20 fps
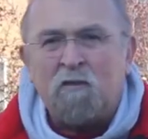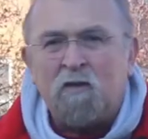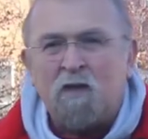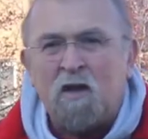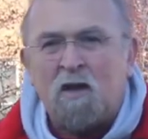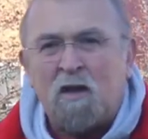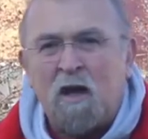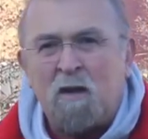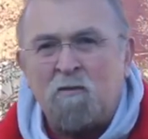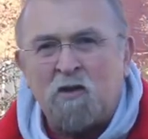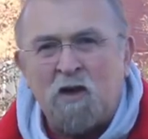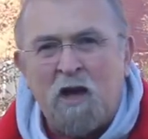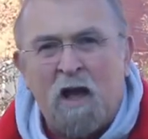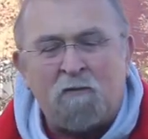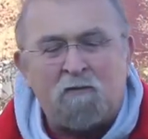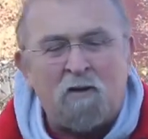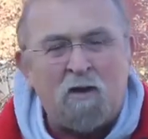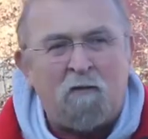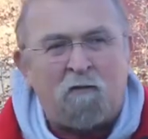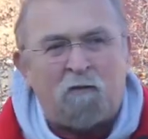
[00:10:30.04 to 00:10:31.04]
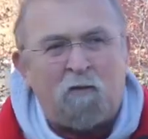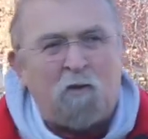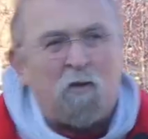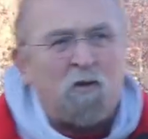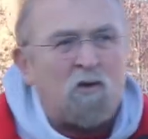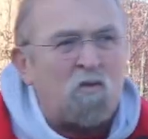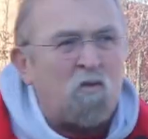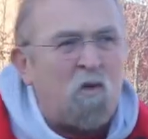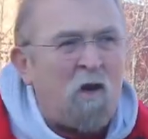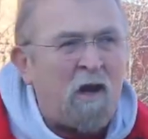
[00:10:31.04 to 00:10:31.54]
Tecumseh, after the
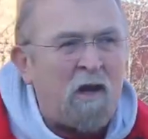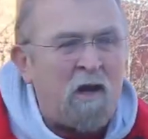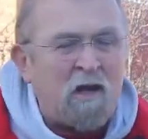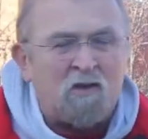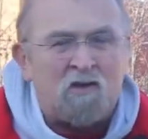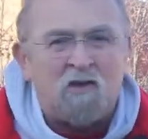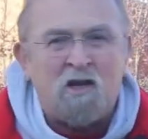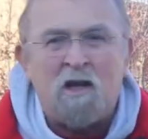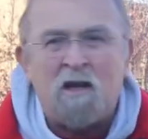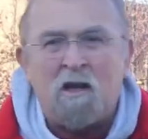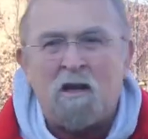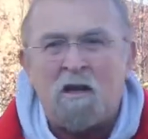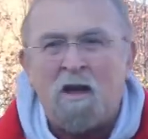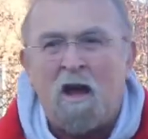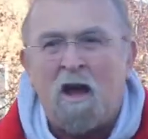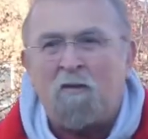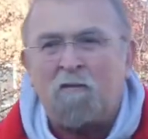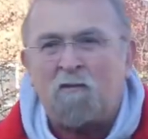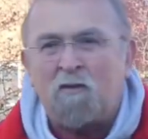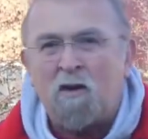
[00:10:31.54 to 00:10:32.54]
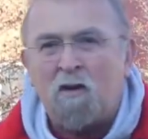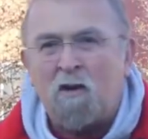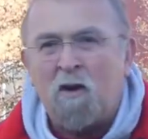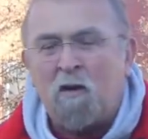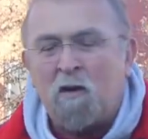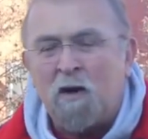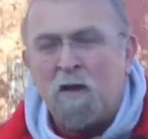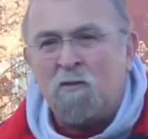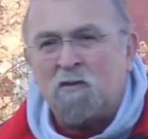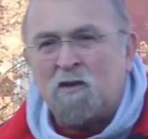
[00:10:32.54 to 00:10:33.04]
first one, had seen enough to
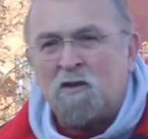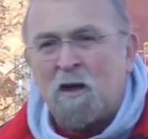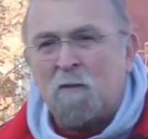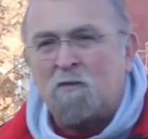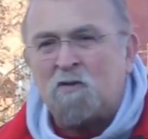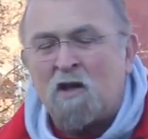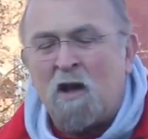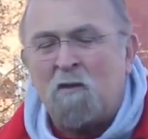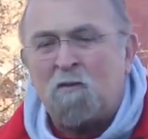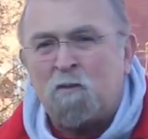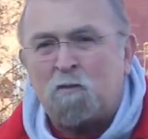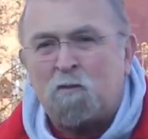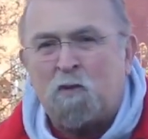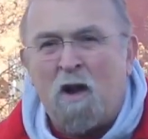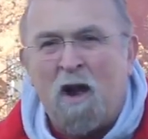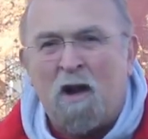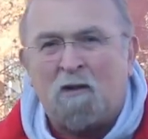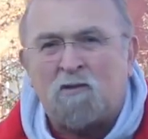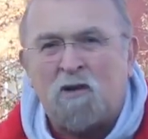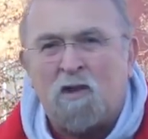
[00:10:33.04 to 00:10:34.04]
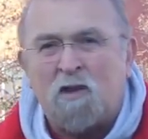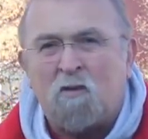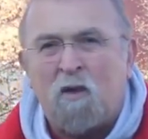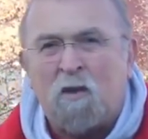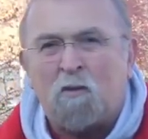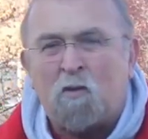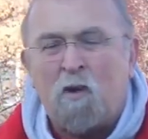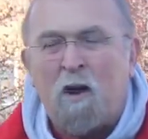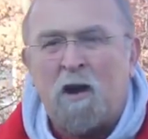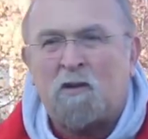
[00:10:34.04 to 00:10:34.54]
know he was upset with Proctor, the way
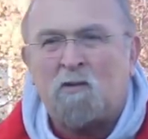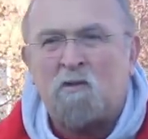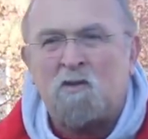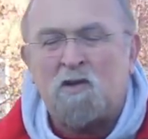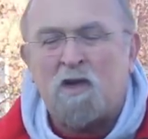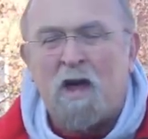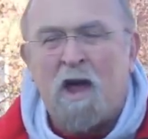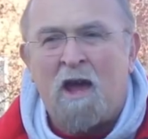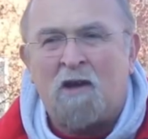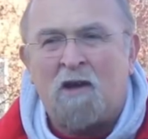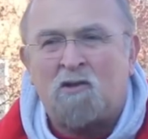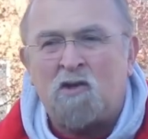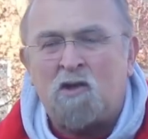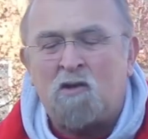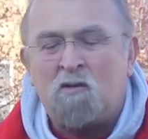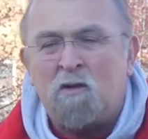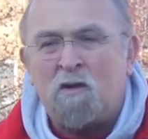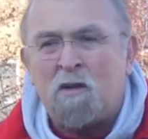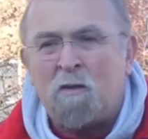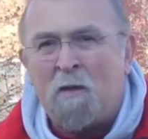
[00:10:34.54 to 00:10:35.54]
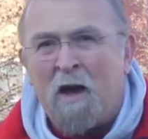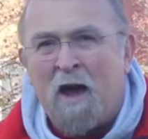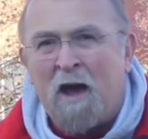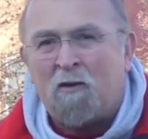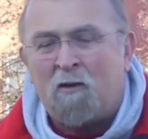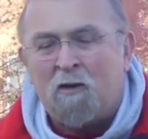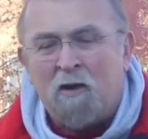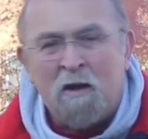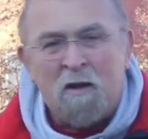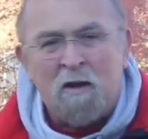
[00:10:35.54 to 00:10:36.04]
Proctor was actually doing the
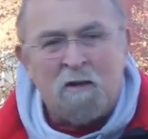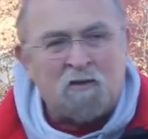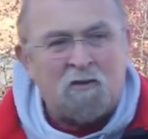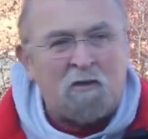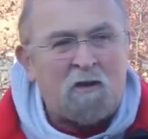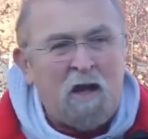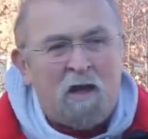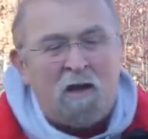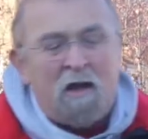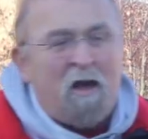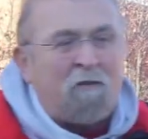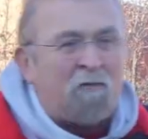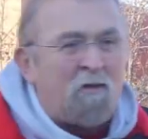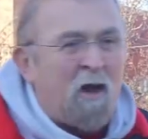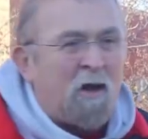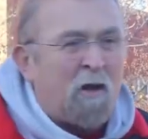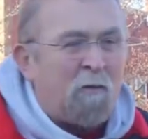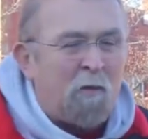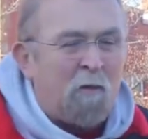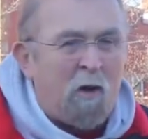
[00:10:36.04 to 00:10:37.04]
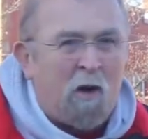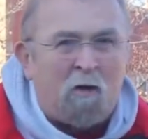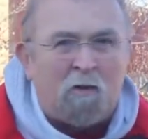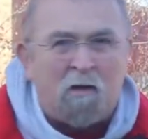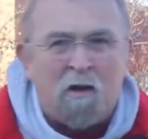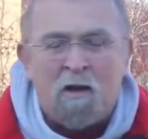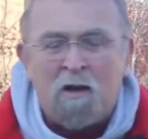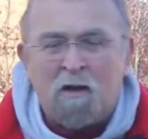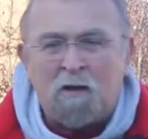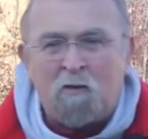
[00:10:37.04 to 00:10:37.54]
battle, so he left on a
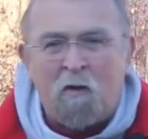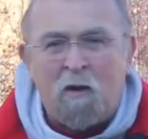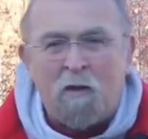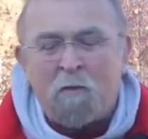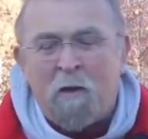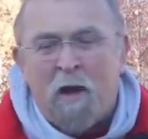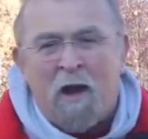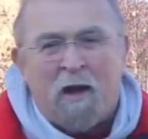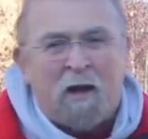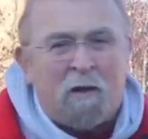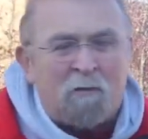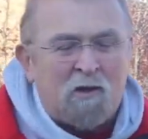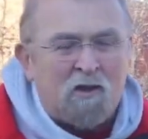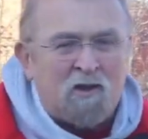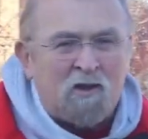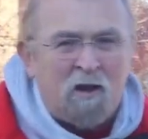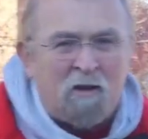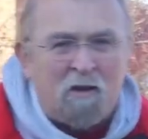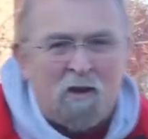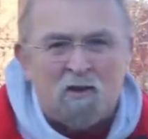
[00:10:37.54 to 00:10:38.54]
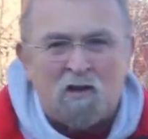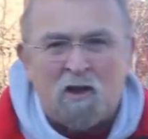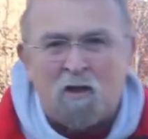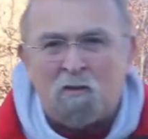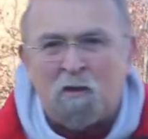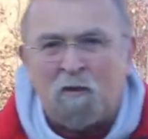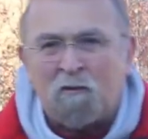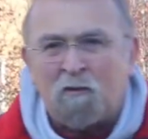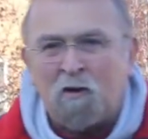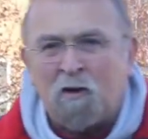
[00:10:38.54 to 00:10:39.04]
boat, going back up the Sandusky
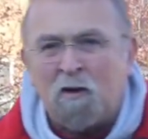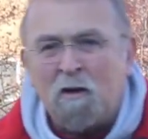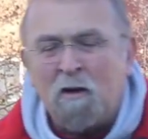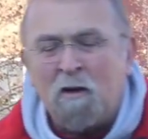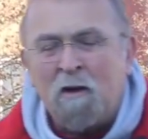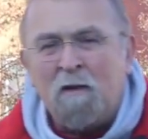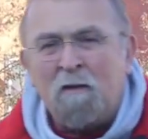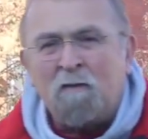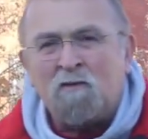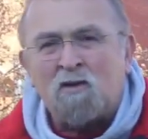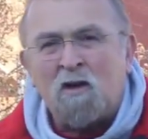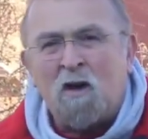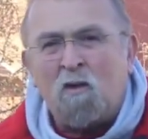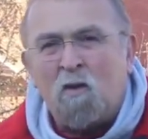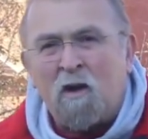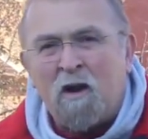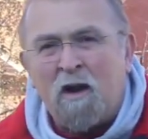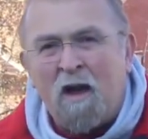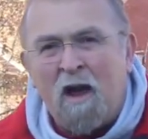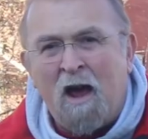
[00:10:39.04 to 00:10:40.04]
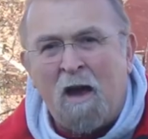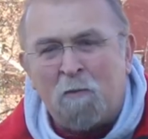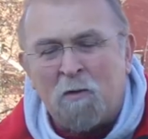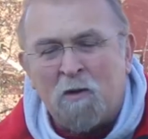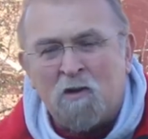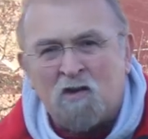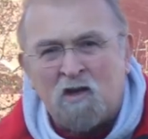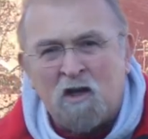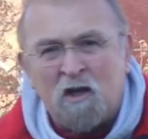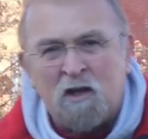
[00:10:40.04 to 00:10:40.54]
River. So what
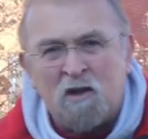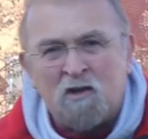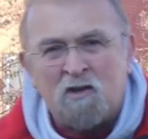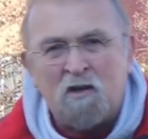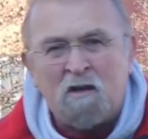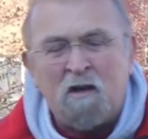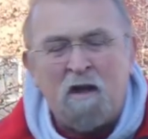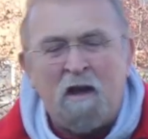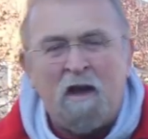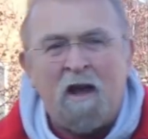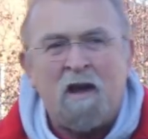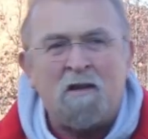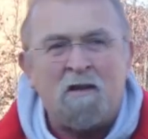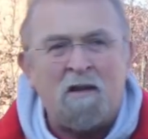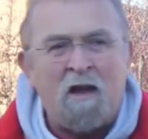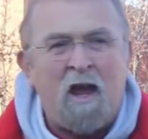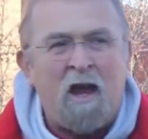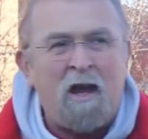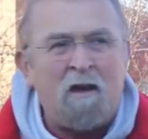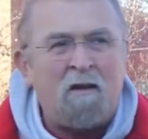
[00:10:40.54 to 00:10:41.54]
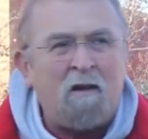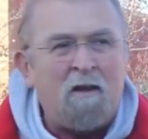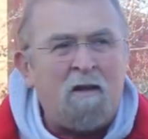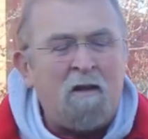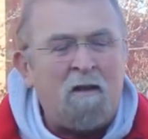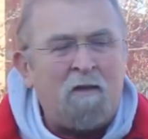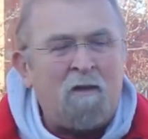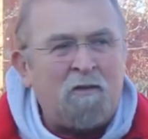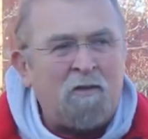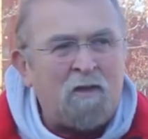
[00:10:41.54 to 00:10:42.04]
happens is, at night,
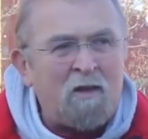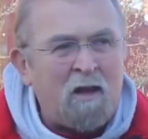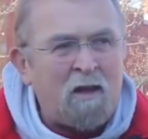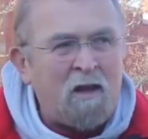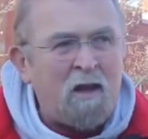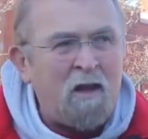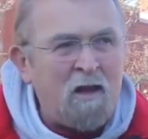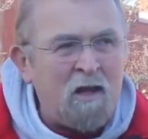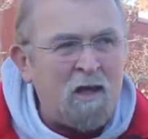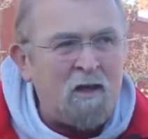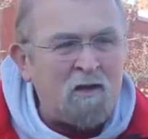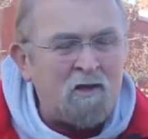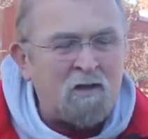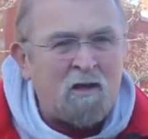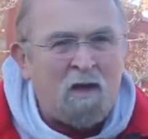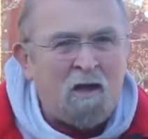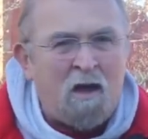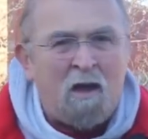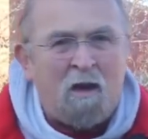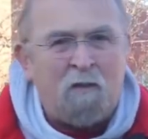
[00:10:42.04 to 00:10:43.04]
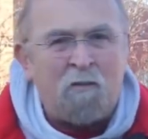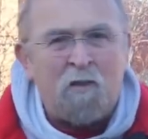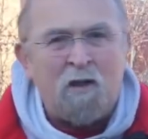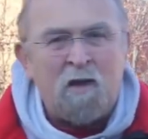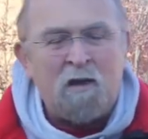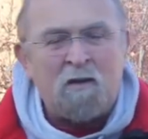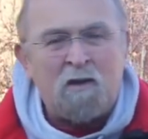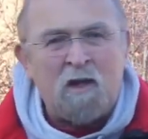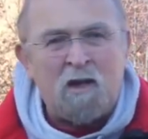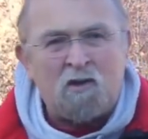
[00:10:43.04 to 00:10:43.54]
the Indians come,
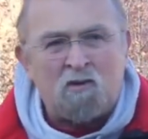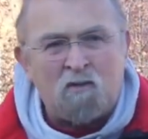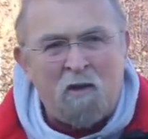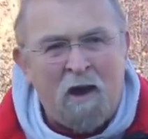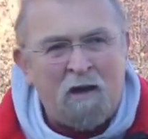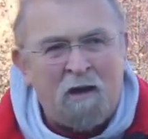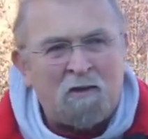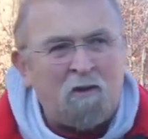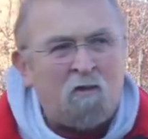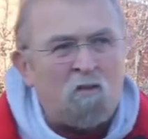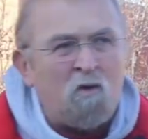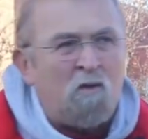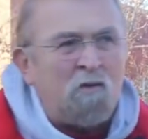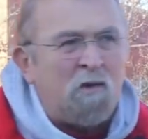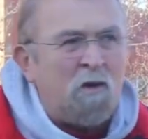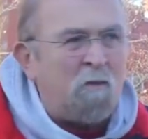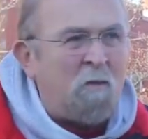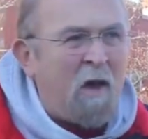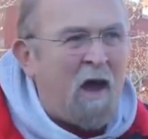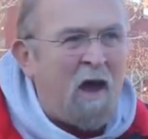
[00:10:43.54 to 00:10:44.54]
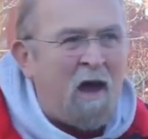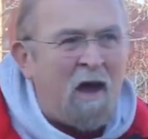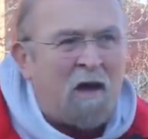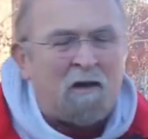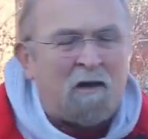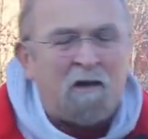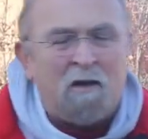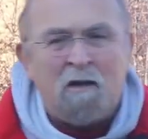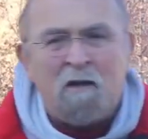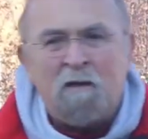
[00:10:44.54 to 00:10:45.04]
they drag the wounded
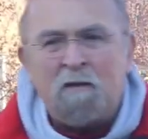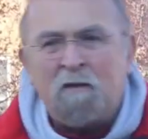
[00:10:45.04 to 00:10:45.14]
back,